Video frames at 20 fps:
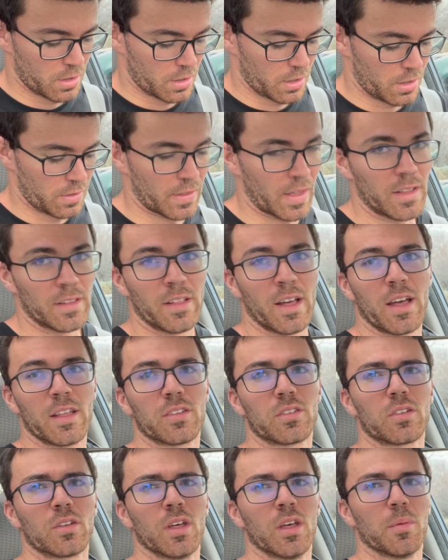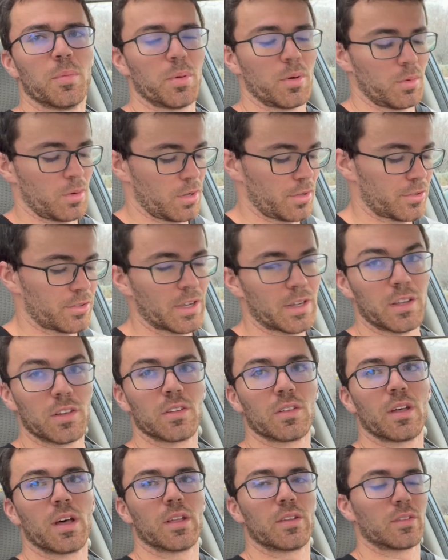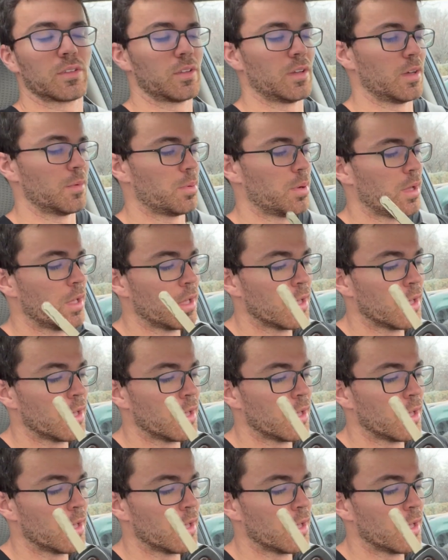in that last clip, well, second to last clip,